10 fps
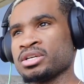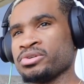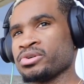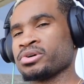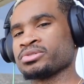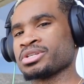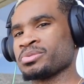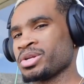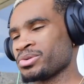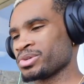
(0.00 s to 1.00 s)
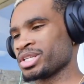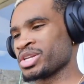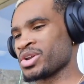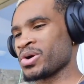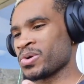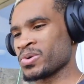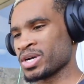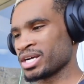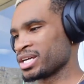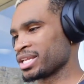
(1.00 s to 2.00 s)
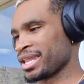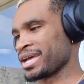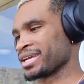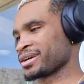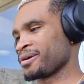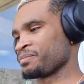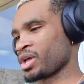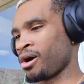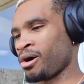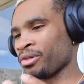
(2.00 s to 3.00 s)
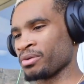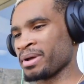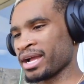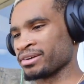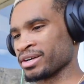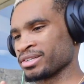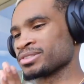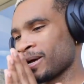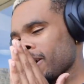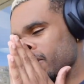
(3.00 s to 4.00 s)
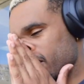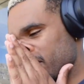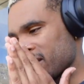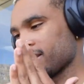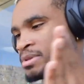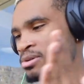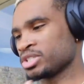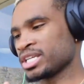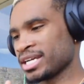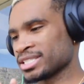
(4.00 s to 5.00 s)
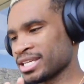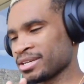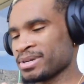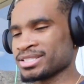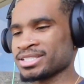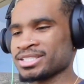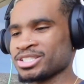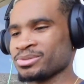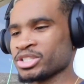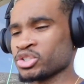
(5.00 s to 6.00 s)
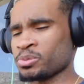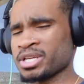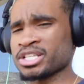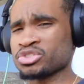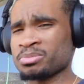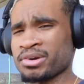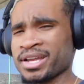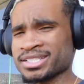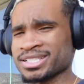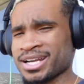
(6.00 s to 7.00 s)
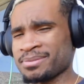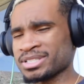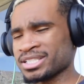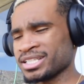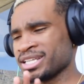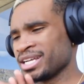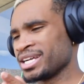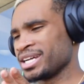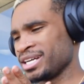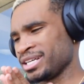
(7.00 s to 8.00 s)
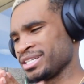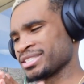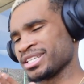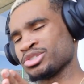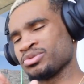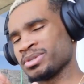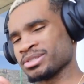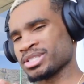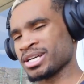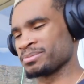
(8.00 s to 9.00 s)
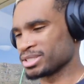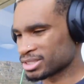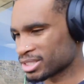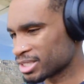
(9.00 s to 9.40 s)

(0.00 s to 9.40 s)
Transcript: You know? So we don't really know, like, all the background. So I don't know, man. Let me know what you guys think about this situation. Hope you guys drew my reaction commentary. Stay tuned for next year. Y'all, peace.